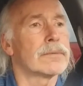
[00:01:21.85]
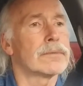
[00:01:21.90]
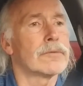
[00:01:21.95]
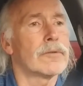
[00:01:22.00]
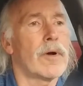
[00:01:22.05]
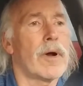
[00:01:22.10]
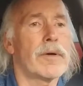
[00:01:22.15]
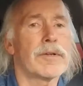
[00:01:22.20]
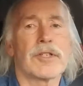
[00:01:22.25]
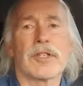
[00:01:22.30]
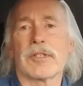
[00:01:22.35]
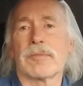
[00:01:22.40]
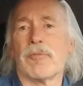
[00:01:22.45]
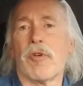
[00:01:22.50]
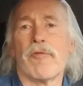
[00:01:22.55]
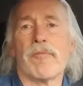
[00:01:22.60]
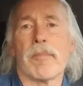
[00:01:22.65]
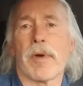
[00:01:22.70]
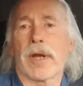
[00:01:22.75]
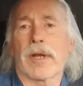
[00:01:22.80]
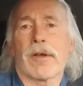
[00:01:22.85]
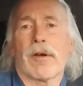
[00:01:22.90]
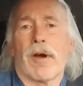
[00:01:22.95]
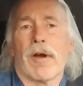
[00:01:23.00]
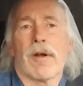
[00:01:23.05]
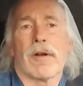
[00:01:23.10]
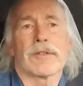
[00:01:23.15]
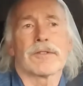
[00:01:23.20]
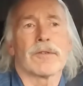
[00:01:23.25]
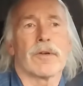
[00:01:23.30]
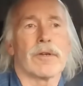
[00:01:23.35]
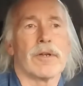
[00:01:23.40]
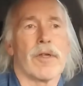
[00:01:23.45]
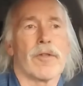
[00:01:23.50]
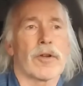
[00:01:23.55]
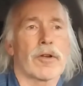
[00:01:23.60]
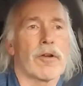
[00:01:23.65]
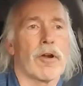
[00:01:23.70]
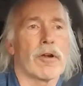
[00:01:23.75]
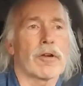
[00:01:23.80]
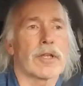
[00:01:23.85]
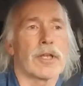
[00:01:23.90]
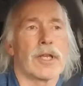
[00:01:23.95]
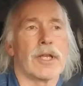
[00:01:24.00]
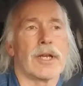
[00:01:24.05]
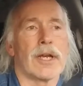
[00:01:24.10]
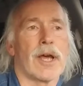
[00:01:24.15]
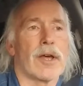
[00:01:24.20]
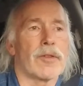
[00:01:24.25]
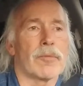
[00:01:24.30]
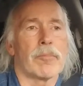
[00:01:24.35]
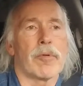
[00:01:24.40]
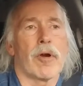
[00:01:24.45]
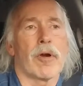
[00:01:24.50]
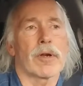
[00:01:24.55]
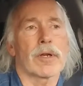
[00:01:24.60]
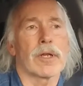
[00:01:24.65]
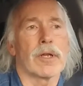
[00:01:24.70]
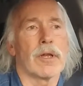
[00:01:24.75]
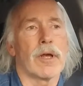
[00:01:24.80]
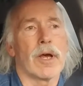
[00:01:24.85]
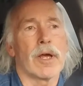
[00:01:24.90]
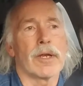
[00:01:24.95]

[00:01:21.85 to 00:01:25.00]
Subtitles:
well, I was just moving my car so another car could get out of the parking